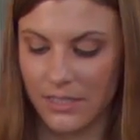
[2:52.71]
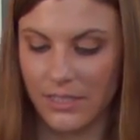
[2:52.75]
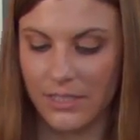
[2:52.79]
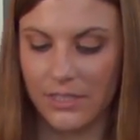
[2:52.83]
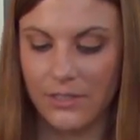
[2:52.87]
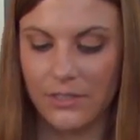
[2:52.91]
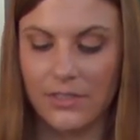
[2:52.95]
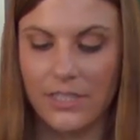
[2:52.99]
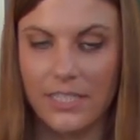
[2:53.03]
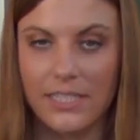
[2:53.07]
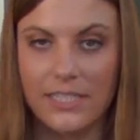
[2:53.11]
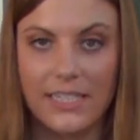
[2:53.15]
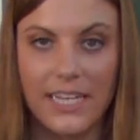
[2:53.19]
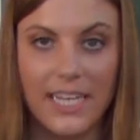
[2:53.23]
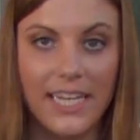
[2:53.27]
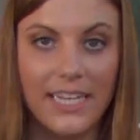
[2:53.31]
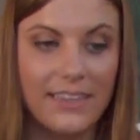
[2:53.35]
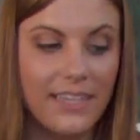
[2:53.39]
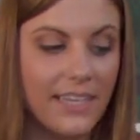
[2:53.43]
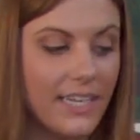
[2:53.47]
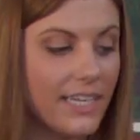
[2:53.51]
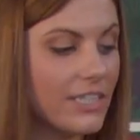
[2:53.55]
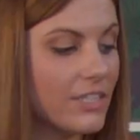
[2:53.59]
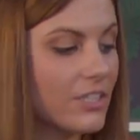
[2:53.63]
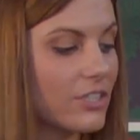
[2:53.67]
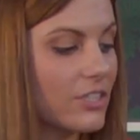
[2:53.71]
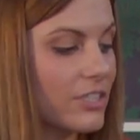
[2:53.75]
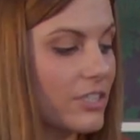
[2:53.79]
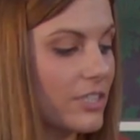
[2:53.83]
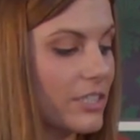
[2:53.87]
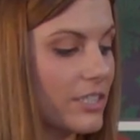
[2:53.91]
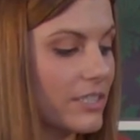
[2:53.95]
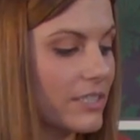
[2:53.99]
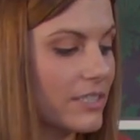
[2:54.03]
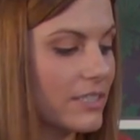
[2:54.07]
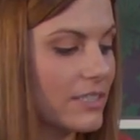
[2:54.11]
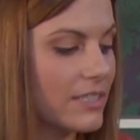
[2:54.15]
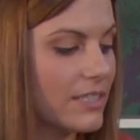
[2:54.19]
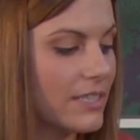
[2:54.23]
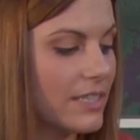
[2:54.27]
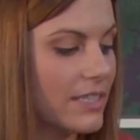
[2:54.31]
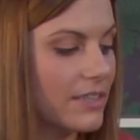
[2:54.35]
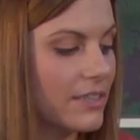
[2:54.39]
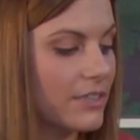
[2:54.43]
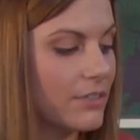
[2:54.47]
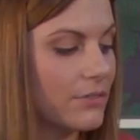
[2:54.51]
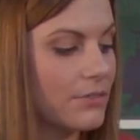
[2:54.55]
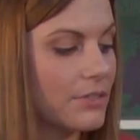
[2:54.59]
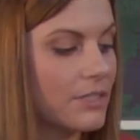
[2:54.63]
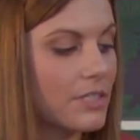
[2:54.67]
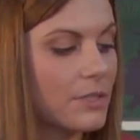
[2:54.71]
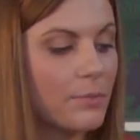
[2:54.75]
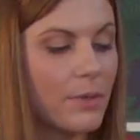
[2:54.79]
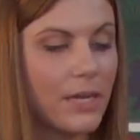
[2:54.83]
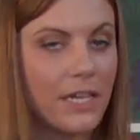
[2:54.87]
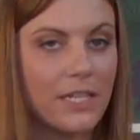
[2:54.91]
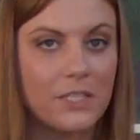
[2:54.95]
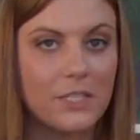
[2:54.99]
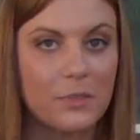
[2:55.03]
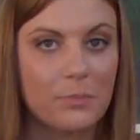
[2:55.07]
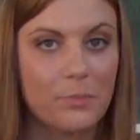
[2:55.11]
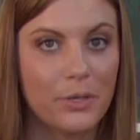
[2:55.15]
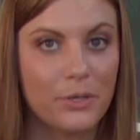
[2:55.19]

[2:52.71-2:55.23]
you'll then take the insert and the response